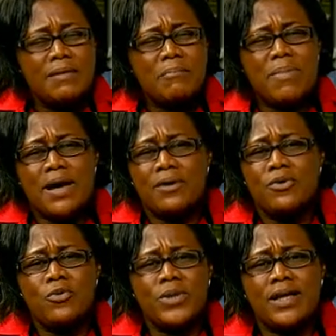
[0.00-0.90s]
back
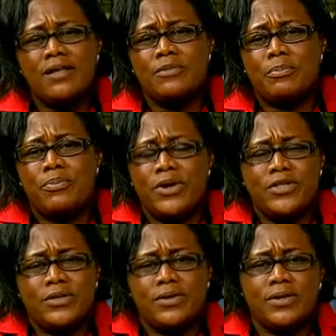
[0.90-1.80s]
home, and all the
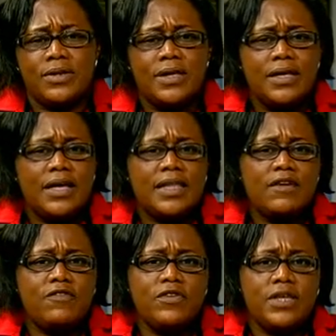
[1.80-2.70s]
pressure and
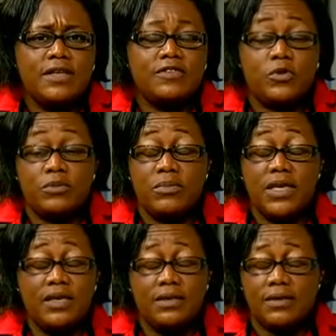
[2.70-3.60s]
everything is with
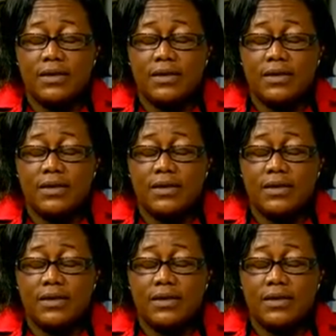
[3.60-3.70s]
me,